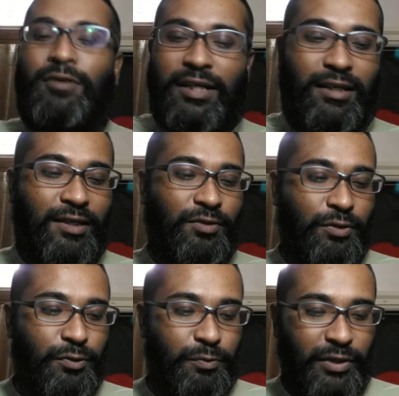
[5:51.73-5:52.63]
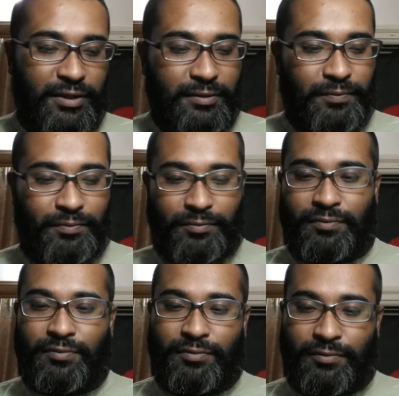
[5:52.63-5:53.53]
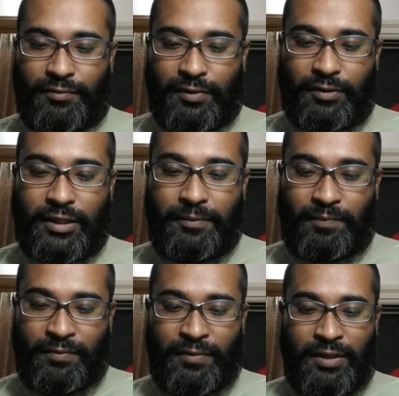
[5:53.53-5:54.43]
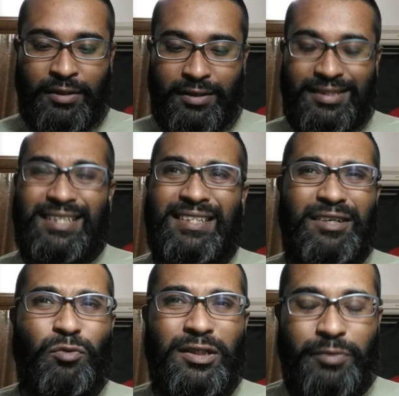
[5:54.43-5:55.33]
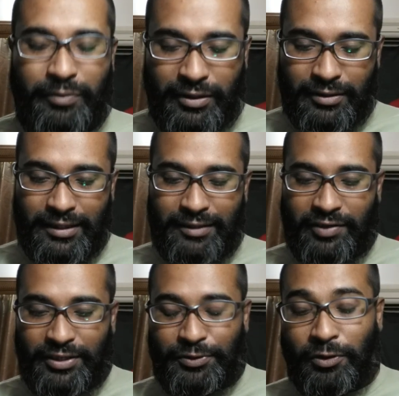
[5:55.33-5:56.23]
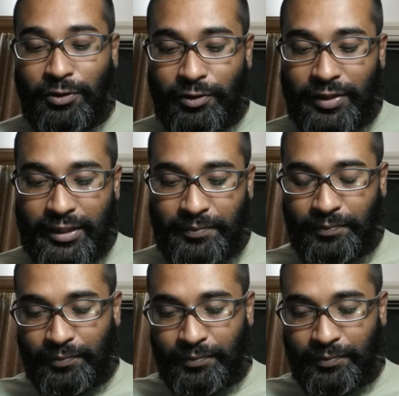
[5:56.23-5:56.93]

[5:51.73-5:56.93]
Okay, let's go two sprays. Okay, just needed one spray because this is very strong already.